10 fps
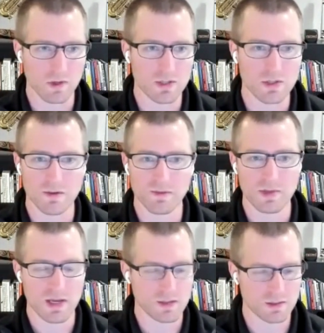what did you do for
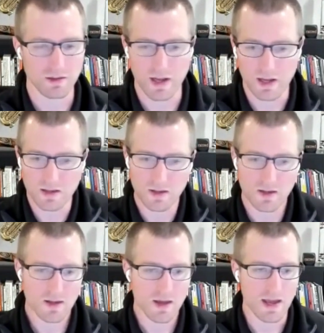me yesterday
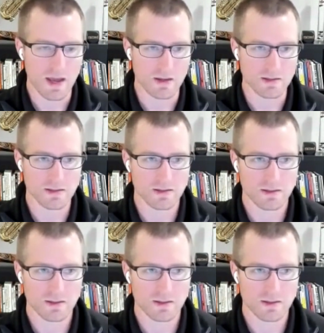and